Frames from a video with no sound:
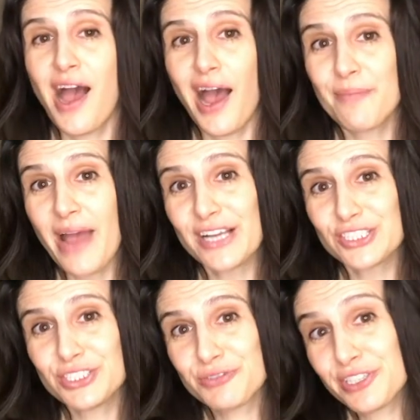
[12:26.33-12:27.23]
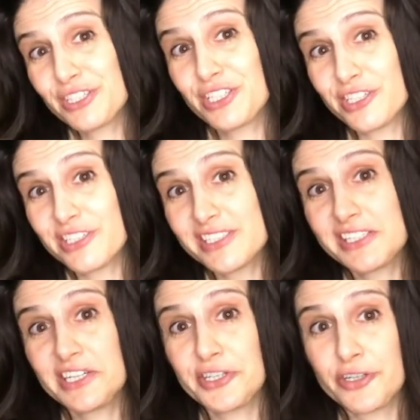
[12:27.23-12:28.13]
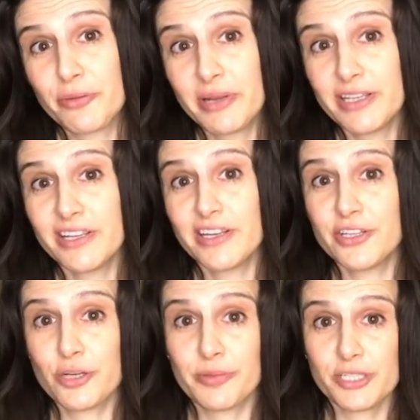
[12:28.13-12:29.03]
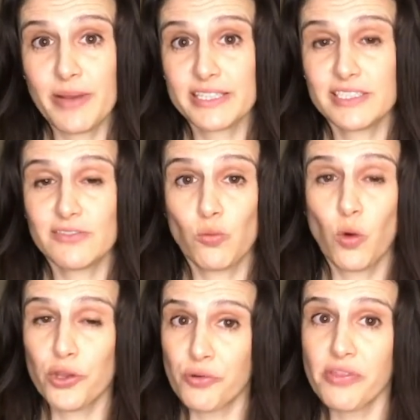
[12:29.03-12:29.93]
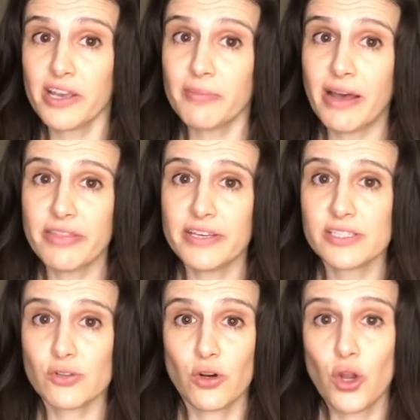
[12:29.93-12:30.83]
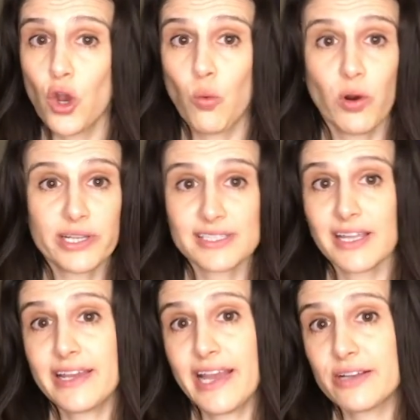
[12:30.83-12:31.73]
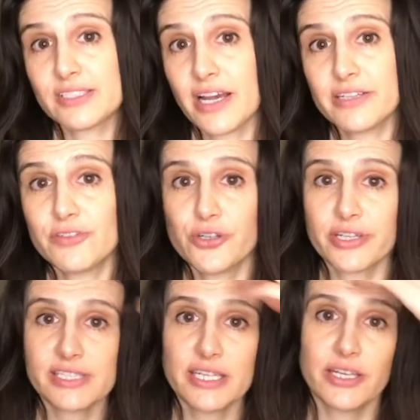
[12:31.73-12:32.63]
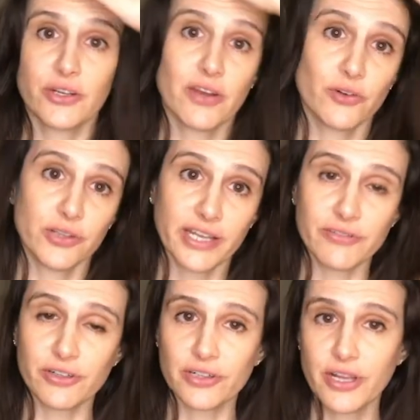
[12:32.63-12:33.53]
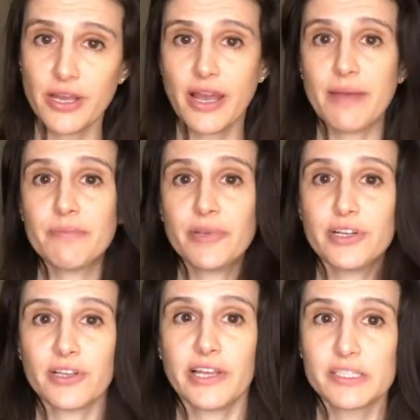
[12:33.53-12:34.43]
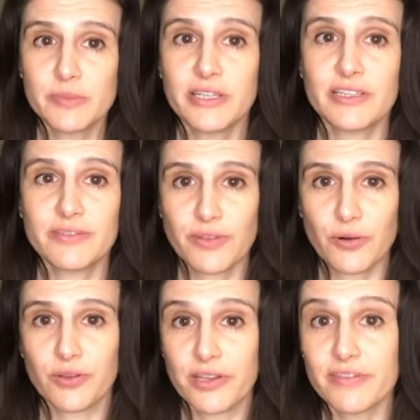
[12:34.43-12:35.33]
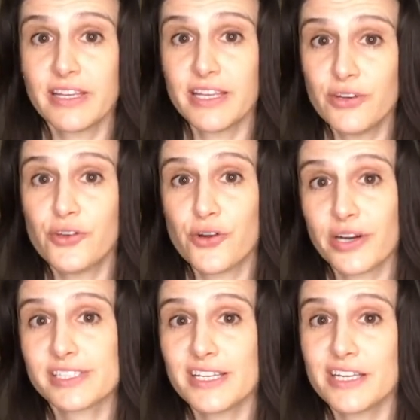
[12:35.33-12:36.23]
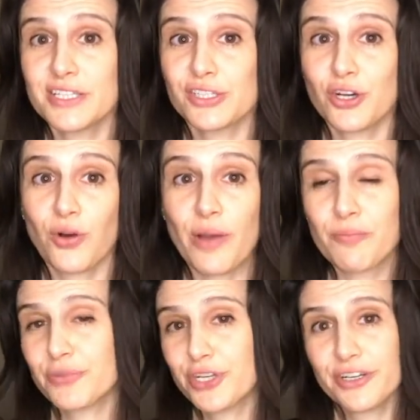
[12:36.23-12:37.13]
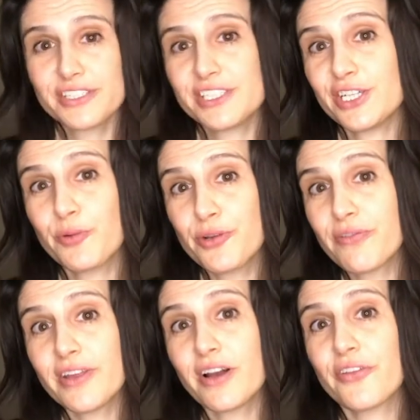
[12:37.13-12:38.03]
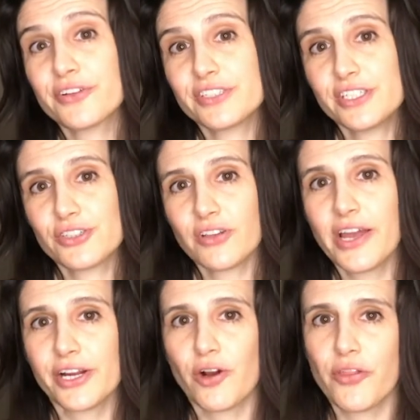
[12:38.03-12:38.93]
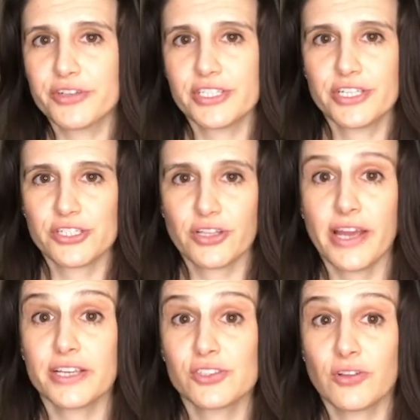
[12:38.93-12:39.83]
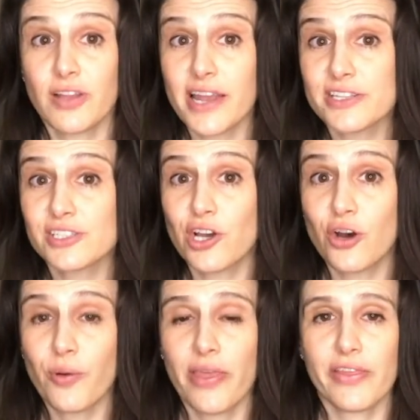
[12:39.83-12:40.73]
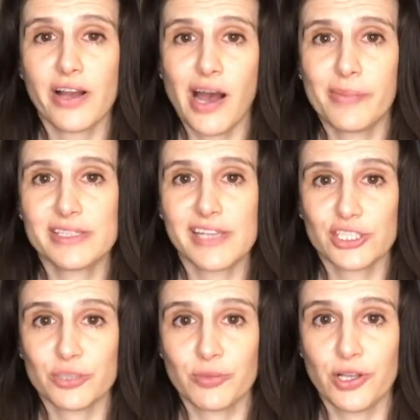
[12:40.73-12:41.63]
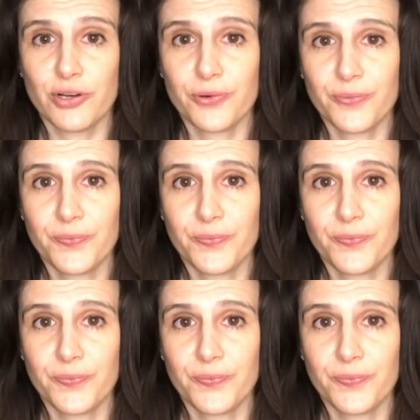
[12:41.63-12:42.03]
I'm actually really curious to hear your opinion and your perspective and what you think about this, or what it's like outside of New York City. You know, I've only ever been a lesbian or living in New York City, so I'm curious to hear what you think other scenes are like or other cities are like. So let us know in the comment section below.